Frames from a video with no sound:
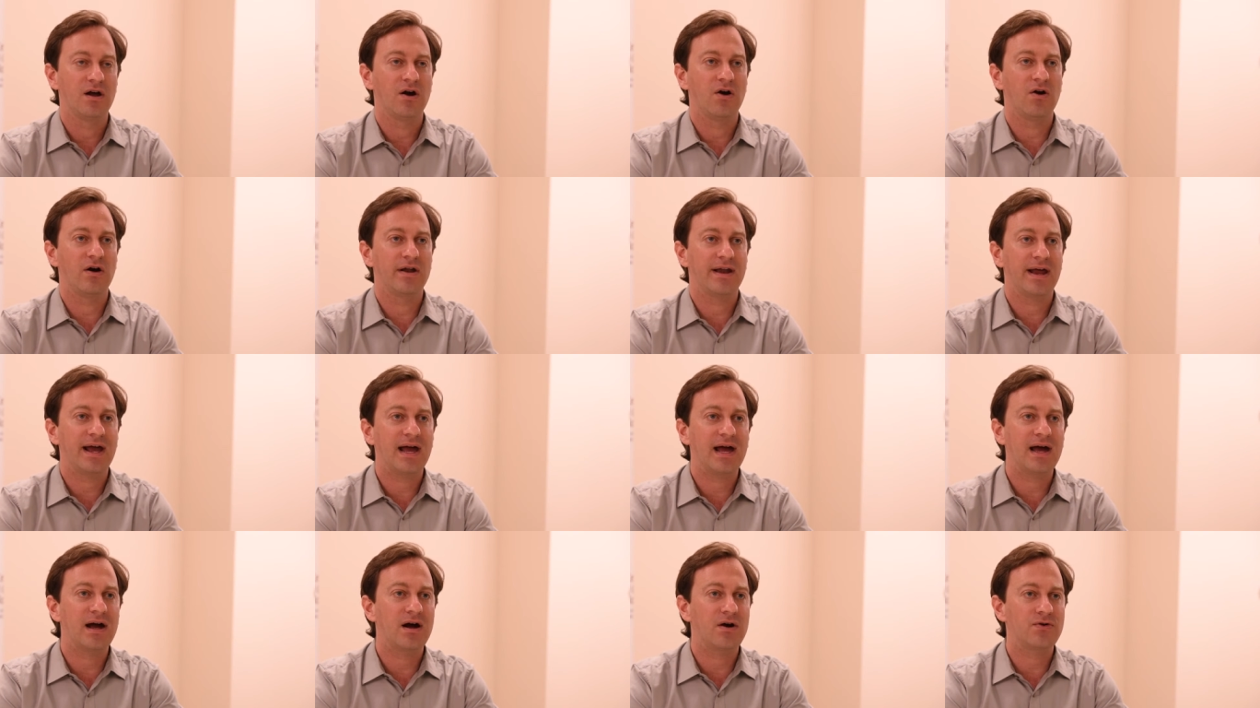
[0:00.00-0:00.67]
on
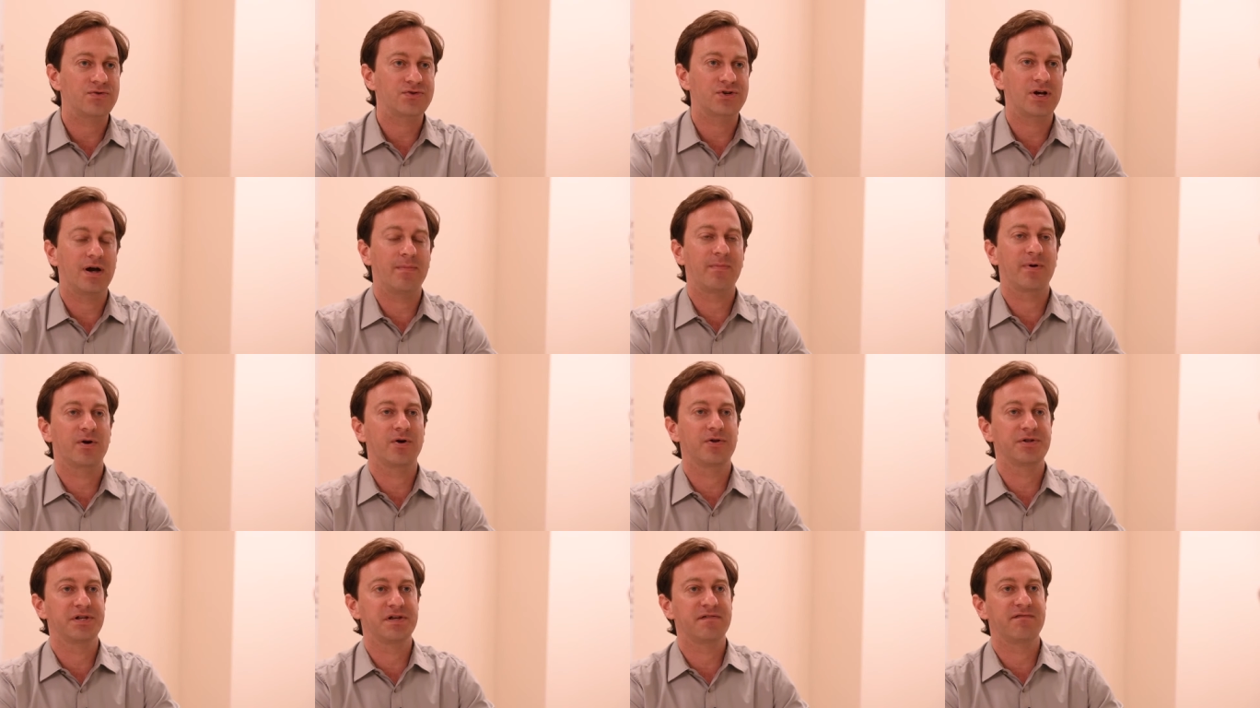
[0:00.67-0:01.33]
how
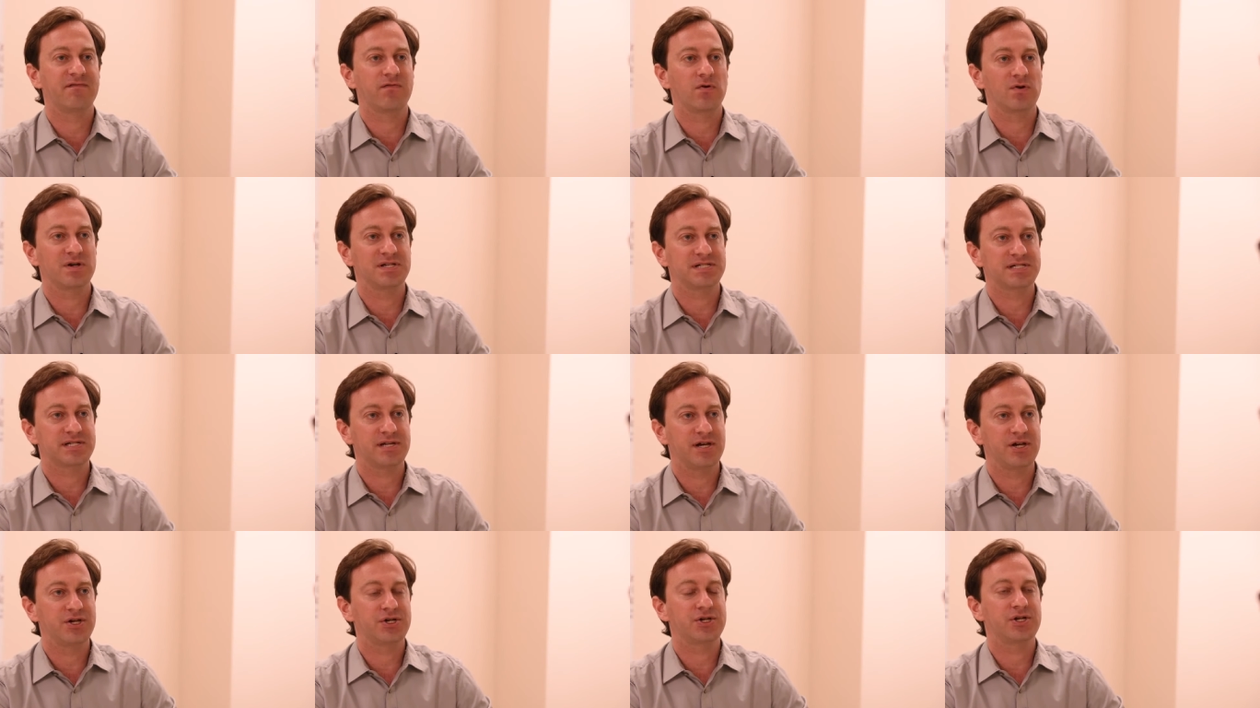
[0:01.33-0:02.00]
tropical
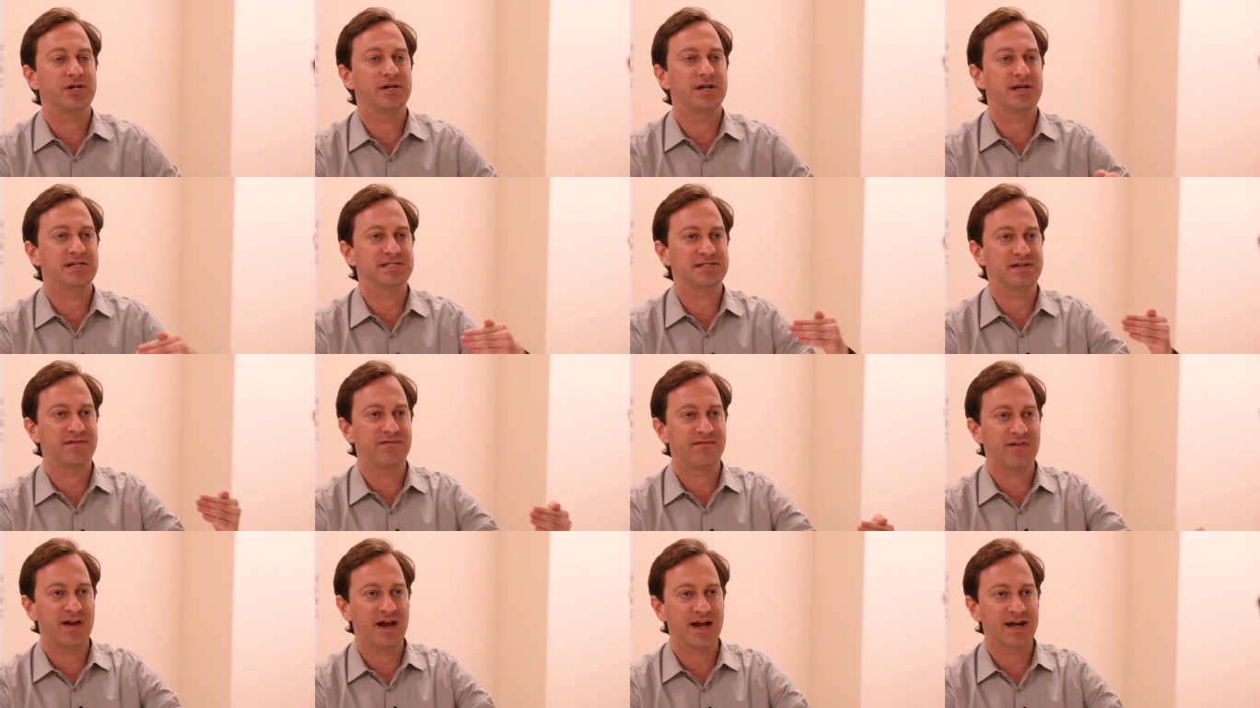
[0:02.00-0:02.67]
deforestation has
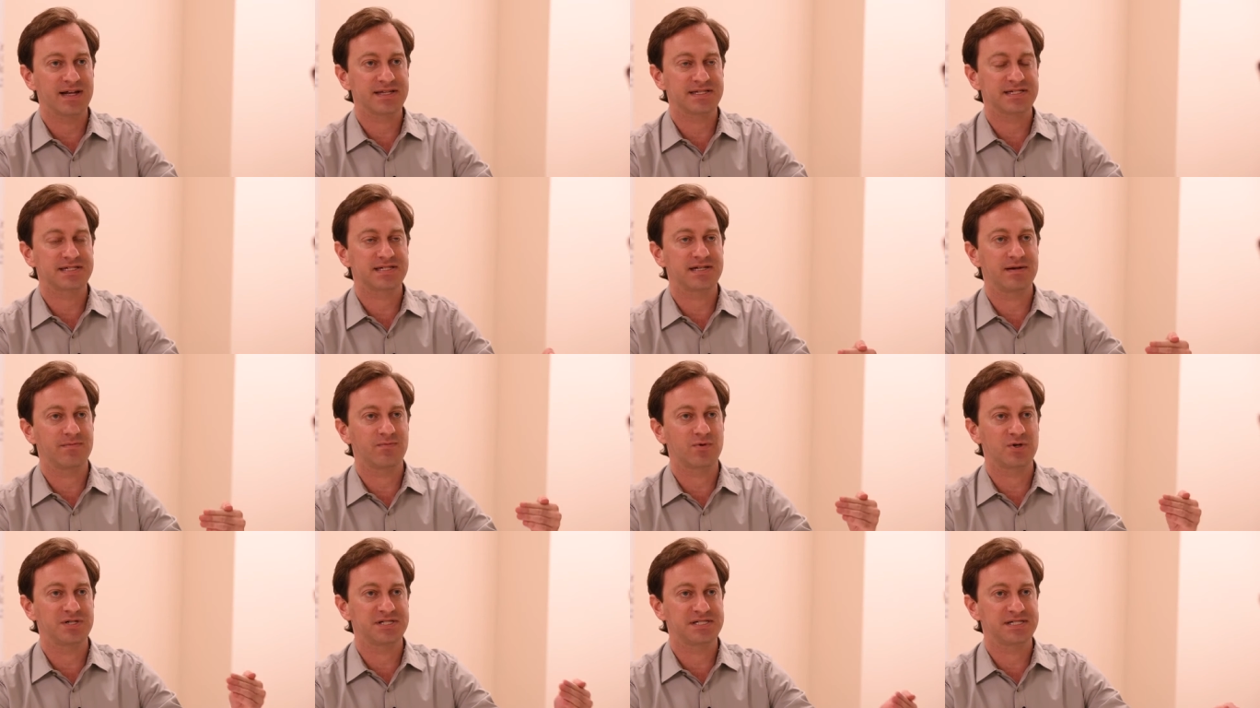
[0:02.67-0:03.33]
advanced
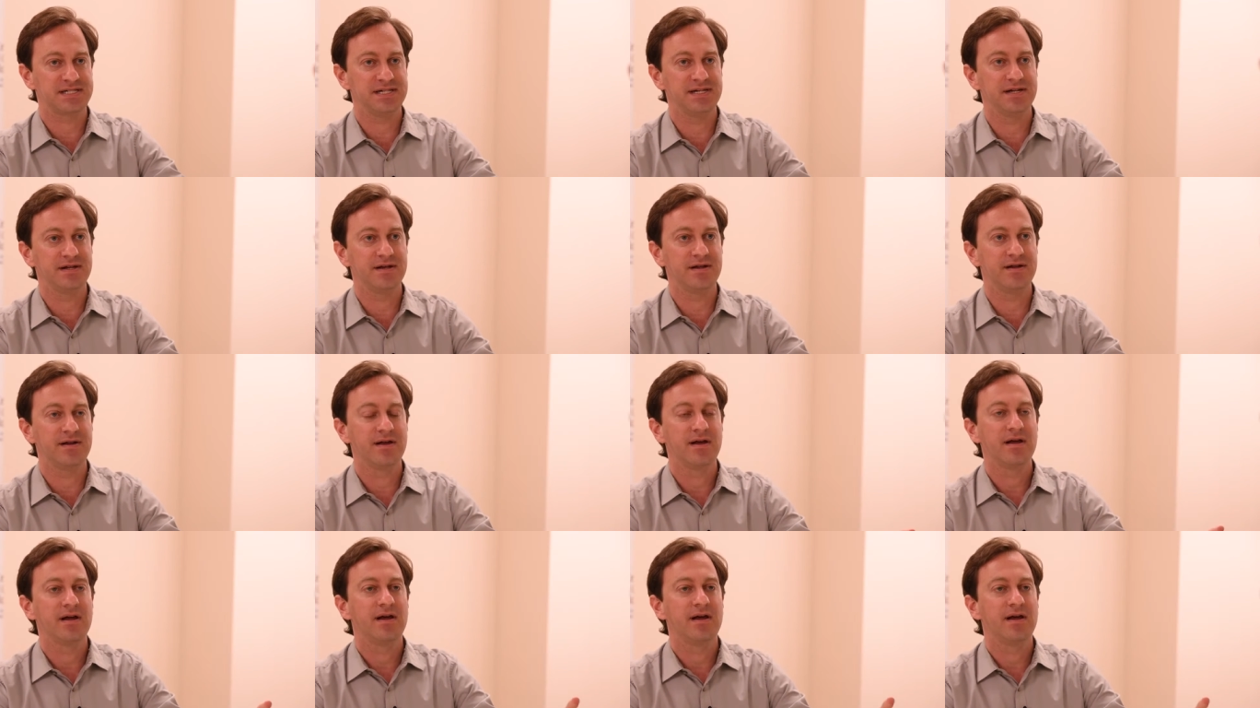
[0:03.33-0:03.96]
and proceeded